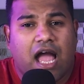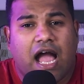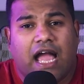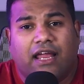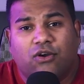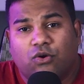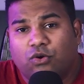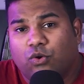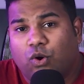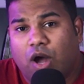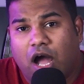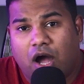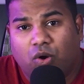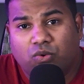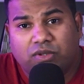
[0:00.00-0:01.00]
I don't know
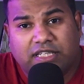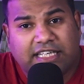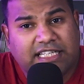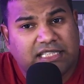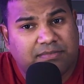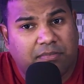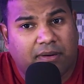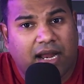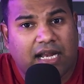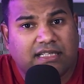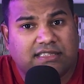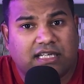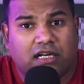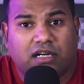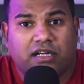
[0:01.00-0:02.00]
how these
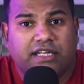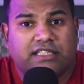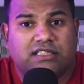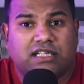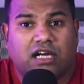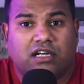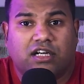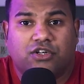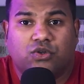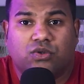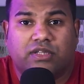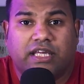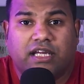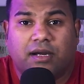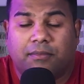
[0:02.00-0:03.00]
brands suddenly started to
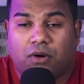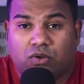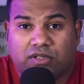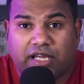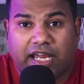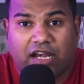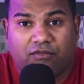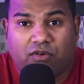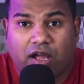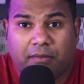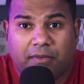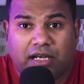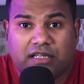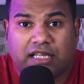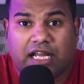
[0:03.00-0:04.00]
think about the
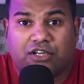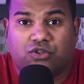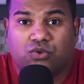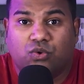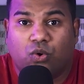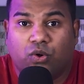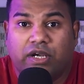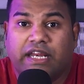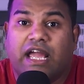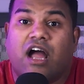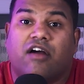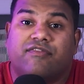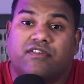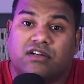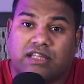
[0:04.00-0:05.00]
environment, that too only
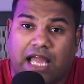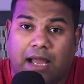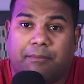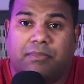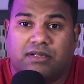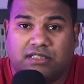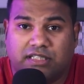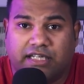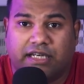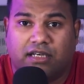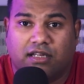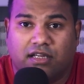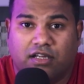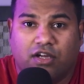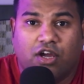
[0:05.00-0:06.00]
after the Apple did.
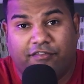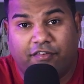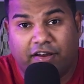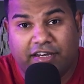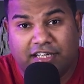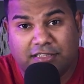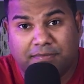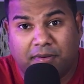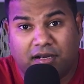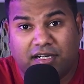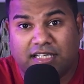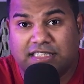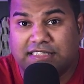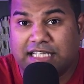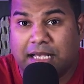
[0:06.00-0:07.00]
Funniest
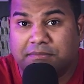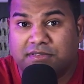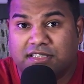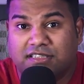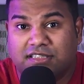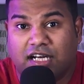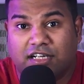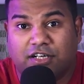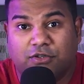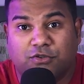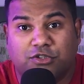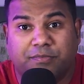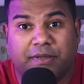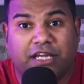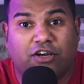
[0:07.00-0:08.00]
part is Samsung started
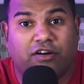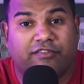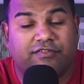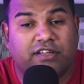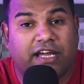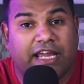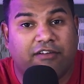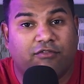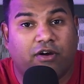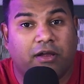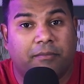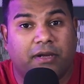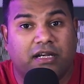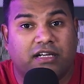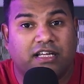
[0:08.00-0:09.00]
to speak of the
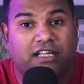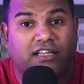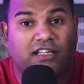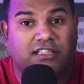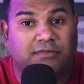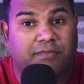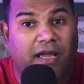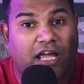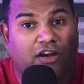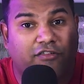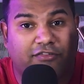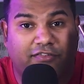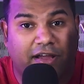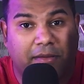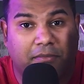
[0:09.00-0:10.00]
environment in the span
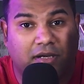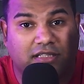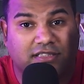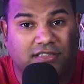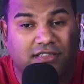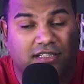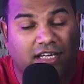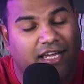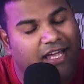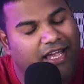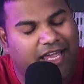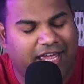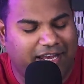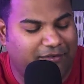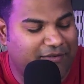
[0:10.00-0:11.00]
of 5 months.
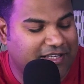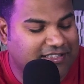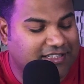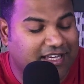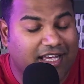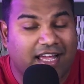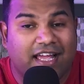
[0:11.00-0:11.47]
Anyways,